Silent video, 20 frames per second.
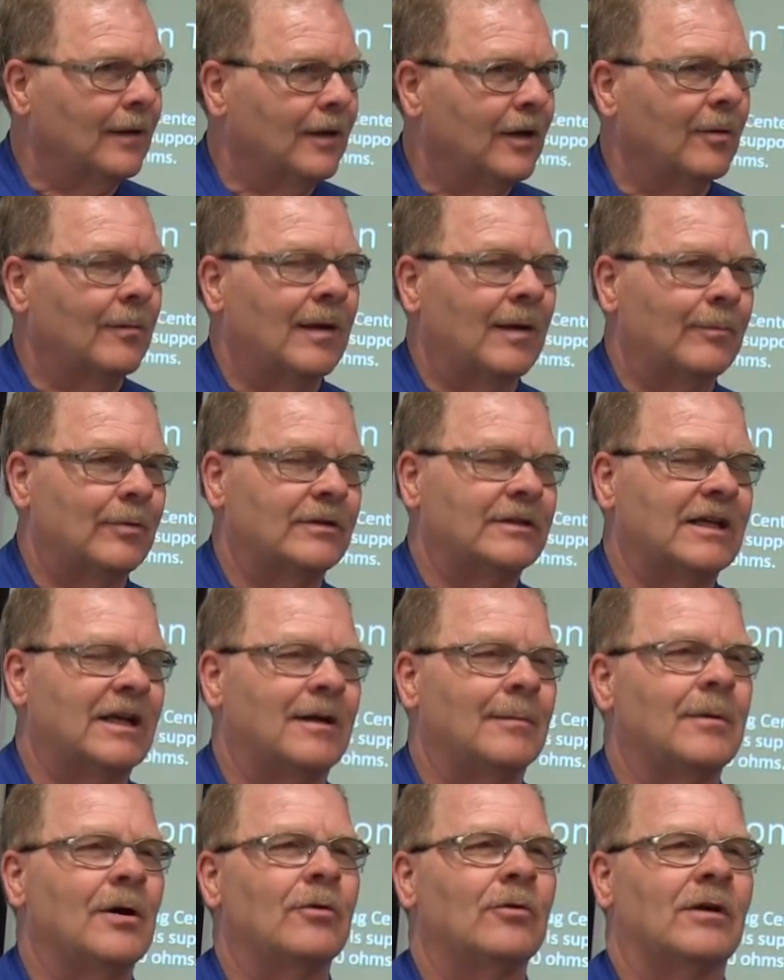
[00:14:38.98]
You might put that in
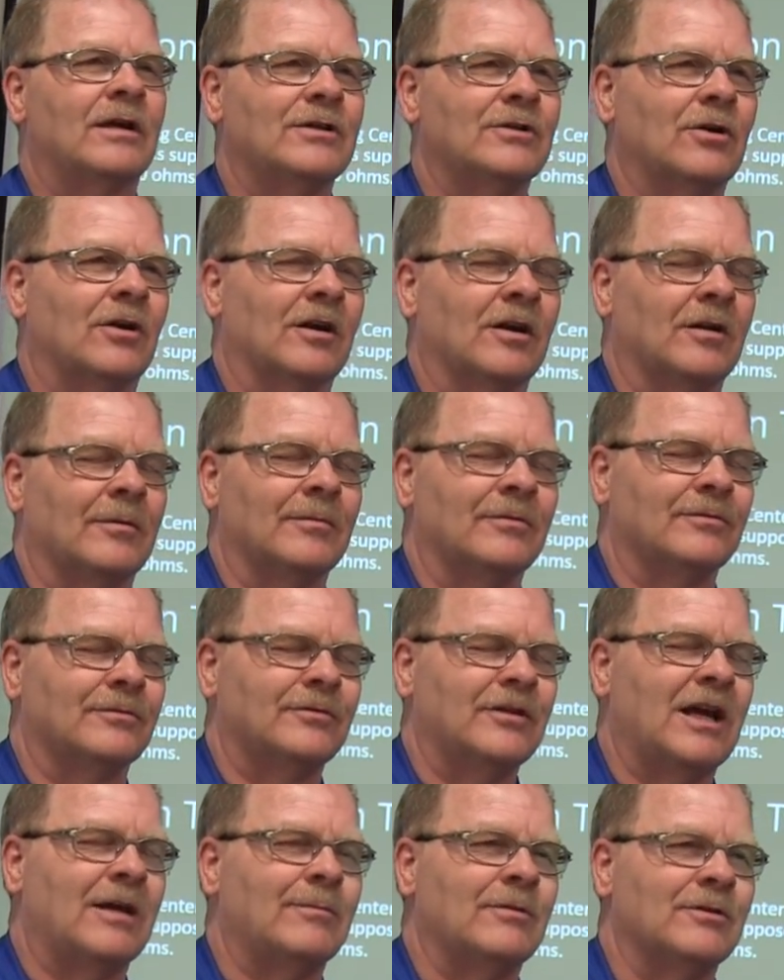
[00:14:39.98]
the motor age yard, but
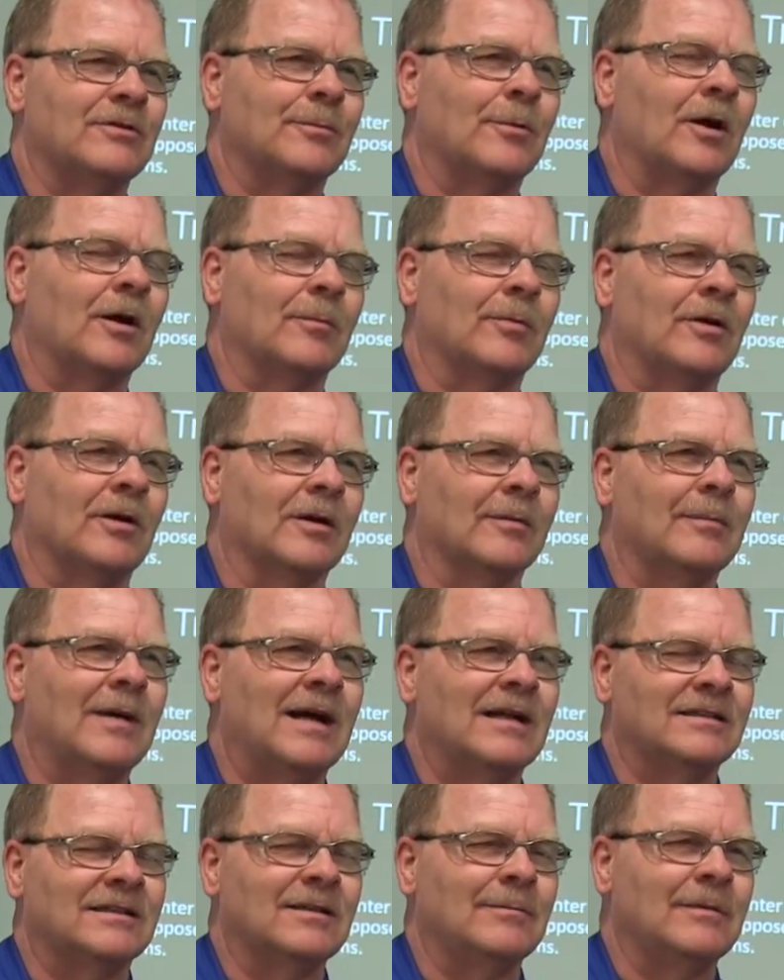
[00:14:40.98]
champion spark plug
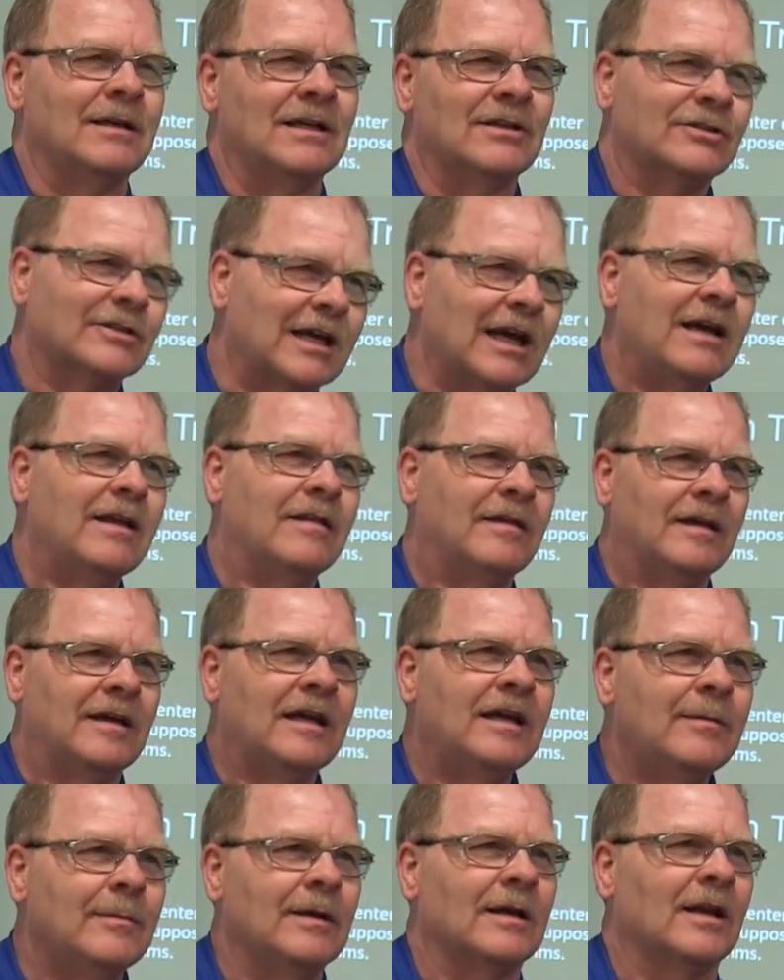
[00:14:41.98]
guy sent me a
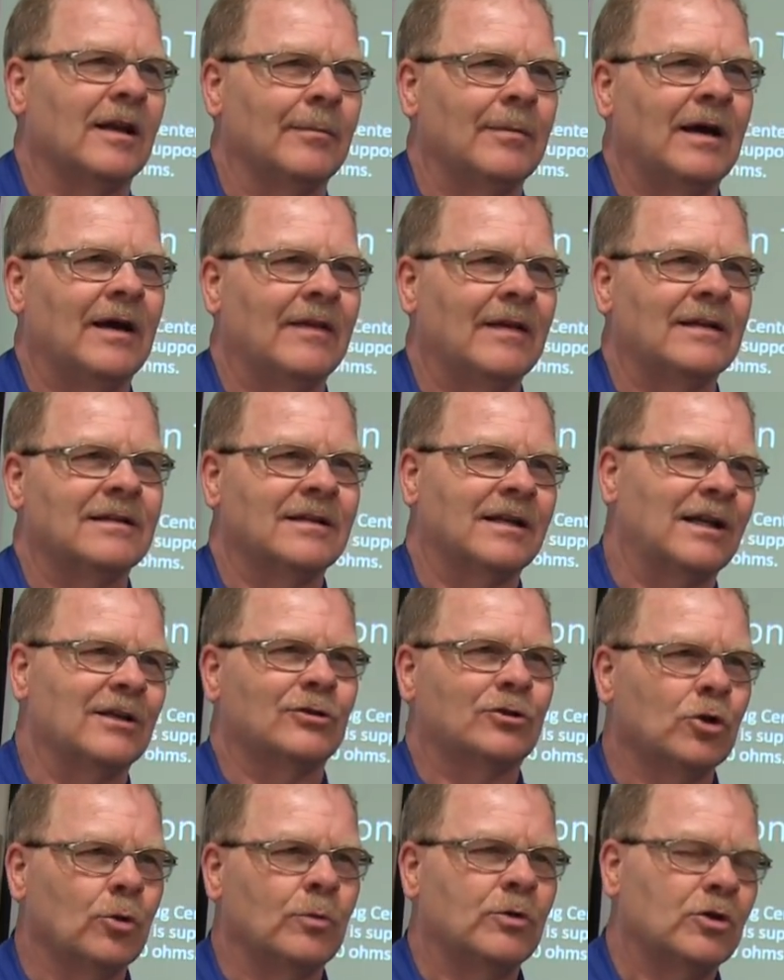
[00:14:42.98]
scathing email about that and said,
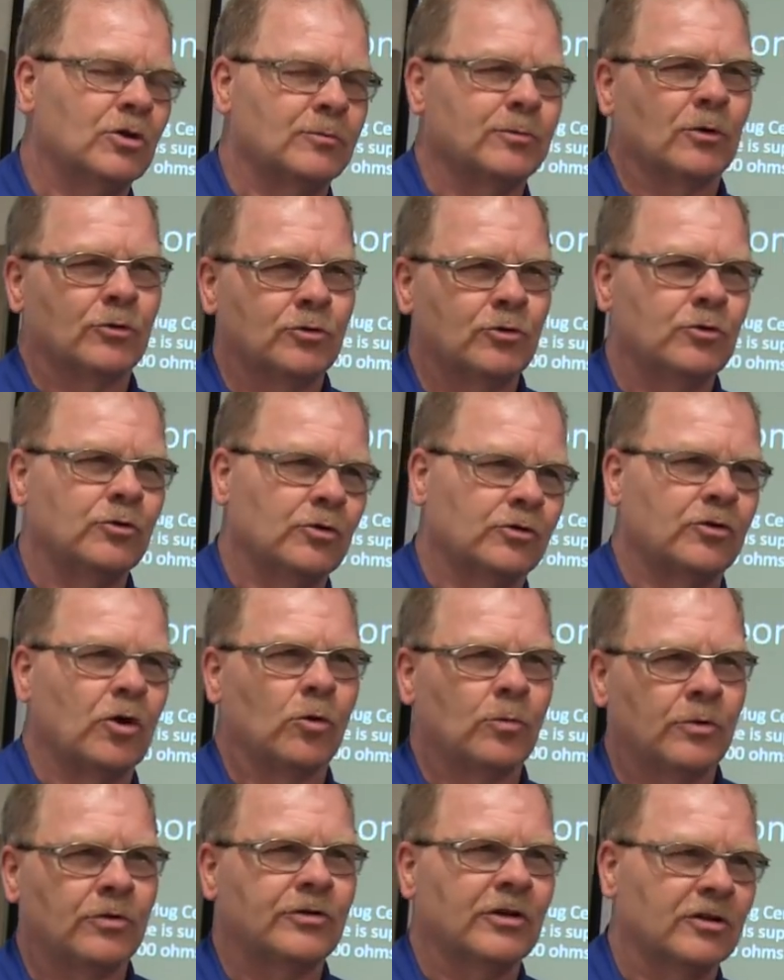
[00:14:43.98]
that's stupid, you're supposed to use a
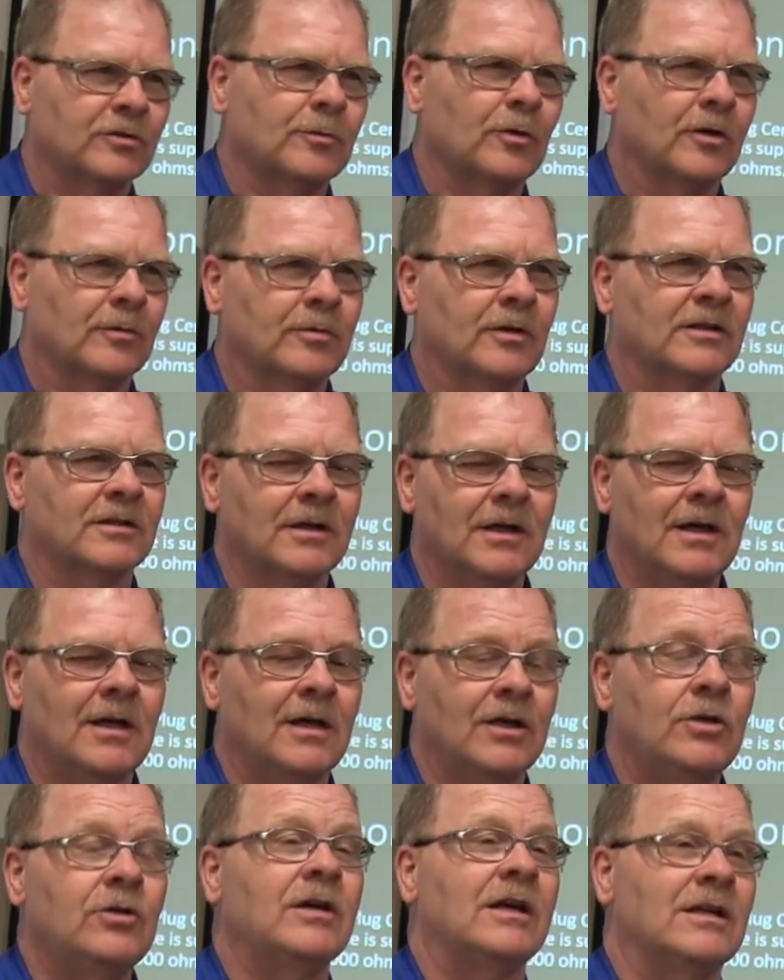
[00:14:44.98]
scope to set the spark plug.
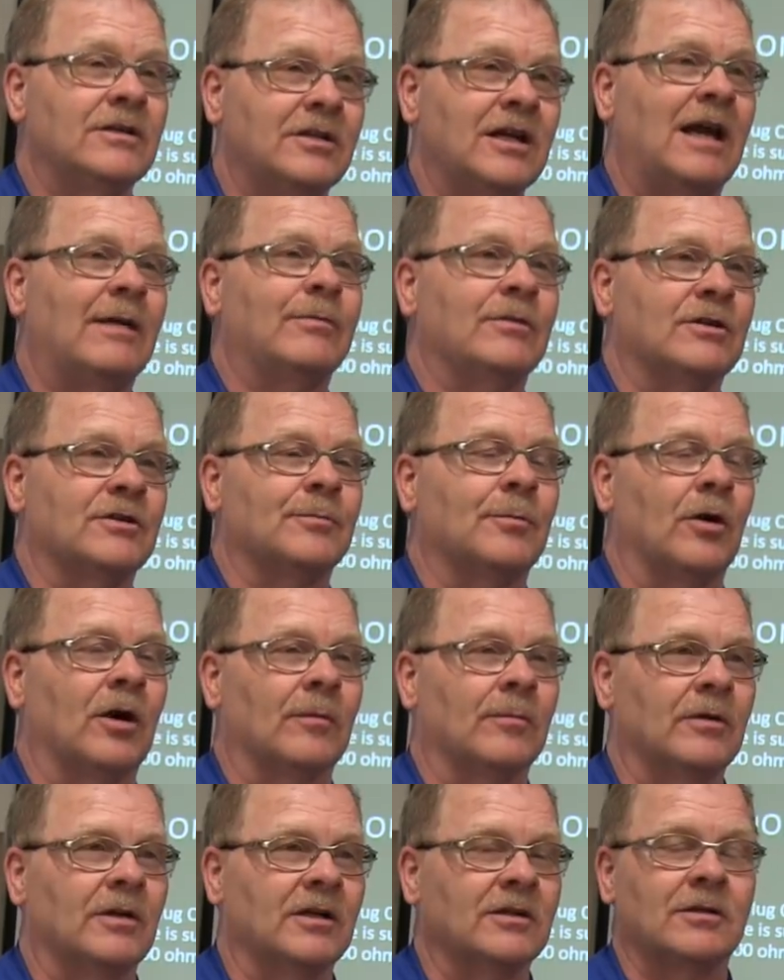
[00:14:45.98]
You can get champion
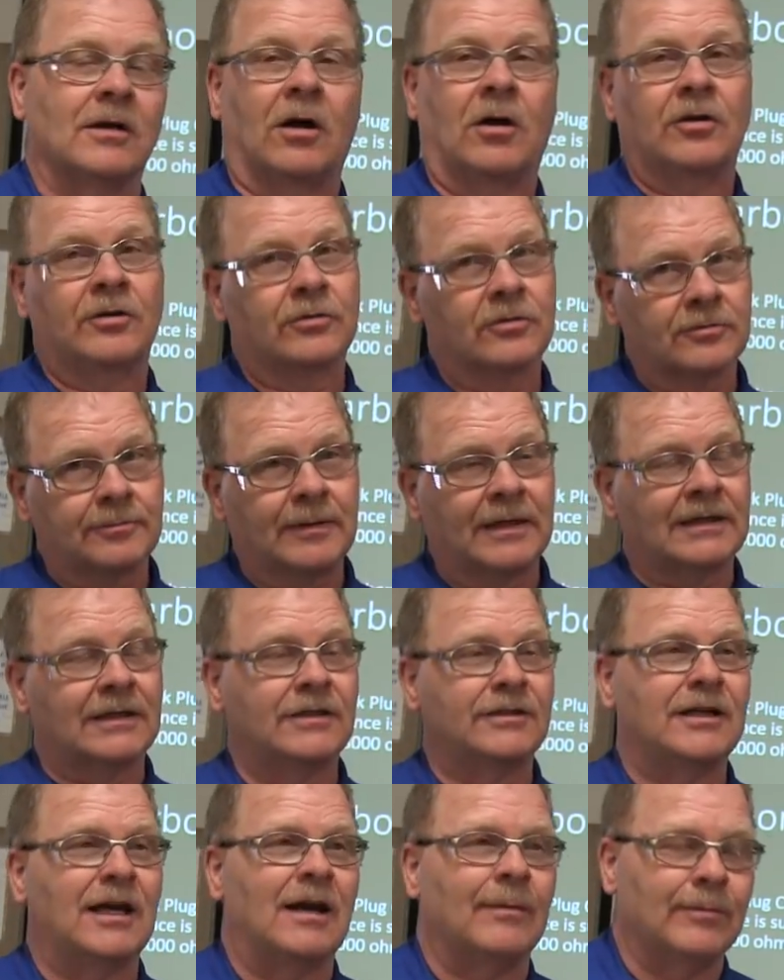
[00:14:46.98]
spark plugs, all due respect to
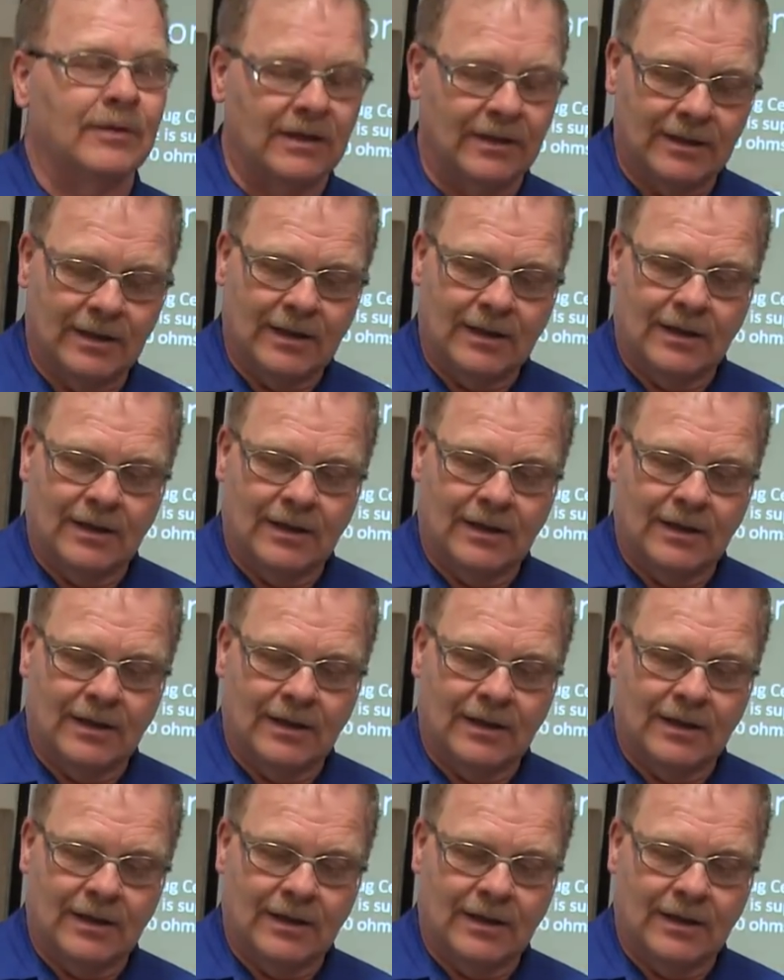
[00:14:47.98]
champion.